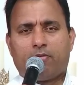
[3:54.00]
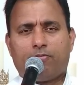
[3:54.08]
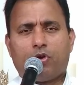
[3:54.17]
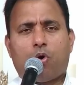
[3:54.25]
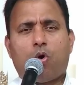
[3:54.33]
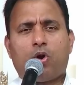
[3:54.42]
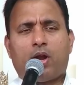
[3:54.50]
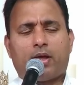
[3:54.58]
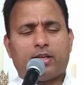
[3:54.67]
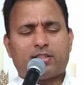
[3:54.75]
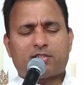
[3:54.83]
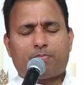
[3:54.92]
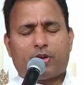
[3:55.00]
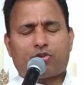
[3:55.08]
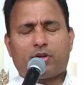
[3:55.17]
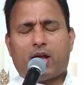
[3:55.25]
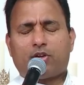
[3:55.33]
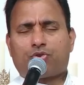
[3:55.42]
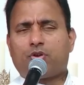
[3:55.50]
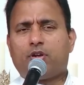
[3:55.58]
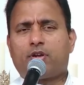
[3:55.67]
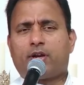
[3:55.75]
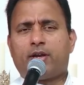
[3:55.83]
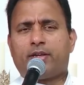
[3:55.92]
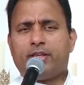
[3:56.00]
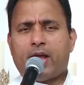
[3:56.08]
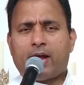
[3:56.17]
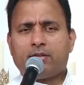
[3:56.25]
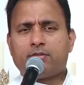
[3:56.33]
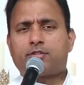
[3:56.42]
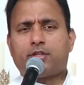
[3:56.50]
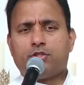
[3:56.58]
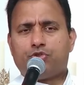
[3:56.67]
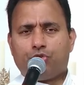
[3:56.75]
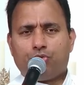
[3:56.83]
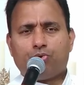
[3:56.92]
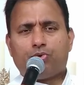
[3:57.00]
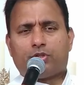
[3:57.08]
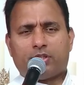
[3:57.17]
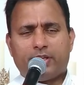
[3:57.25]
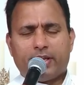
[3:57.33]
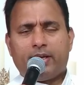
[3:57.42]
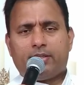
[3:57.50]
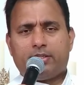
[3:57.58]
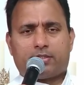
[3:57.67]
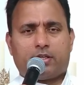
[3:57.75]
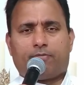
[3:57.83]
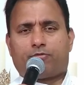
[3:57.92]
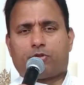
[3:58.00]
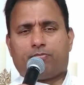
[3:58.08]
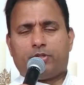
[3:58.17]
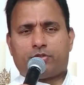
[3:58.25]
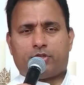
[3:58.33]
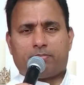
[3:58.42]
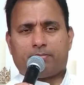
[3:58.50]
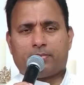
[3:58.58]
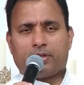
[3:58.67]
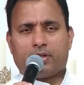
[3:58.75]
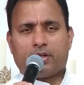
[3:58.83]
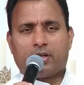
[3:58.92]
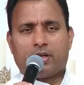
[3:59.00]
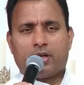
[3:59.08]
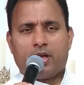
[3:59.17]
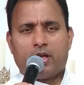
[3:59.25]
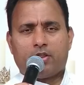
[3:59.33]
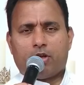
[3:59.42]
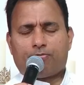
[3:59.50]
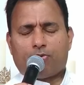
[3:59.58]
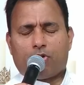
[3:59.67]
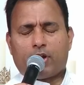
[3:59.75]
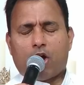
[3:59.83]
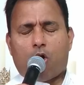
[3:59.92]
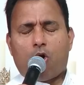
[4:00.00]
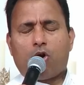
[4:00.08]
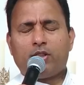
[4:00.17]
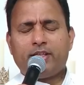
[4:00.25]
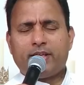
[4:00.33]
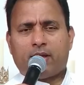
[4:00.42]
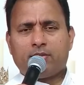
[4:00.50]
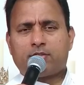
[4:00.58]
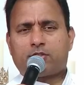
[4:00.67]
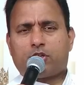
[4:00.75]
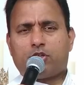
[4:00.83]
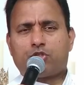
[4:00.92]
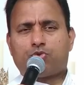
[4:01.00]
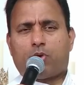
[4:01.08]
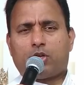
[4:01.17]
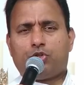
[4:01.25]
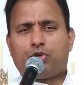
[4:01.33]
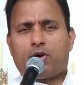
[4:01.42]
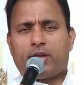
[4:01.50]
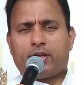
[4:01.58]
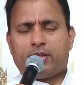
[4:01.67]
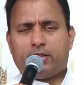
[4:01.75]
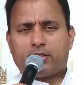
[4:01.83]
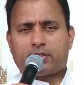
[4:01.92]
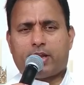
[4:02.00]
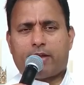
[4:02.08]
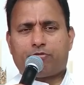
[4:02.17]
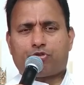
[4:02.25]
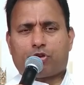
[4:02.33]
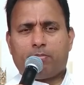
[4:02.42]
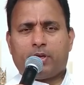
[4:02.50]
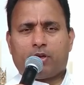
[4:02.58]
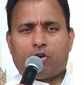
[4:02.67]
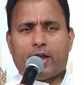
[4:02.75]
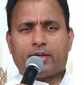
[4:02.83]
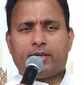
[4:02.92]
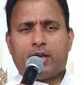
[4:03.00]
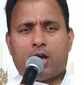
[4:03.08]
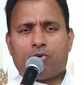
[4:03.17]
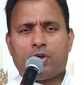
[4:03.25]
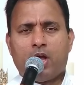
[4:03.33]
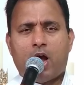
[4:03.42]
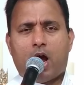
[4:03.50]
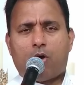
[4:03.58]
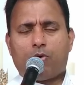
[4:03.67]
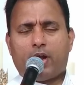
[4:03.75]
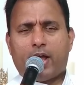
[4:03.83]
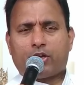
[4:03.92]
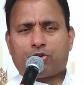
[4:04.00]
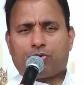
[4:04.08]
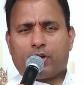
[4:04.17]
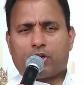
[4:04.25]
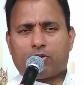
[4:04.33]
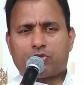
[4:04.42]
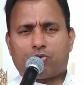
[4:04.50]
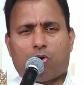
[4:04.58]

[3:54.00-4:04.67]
We all, especially our children, youngsters, youth, need this gift of wisdom. Therefore, all the youngsters who are joining in this live streaming right now, I would like to request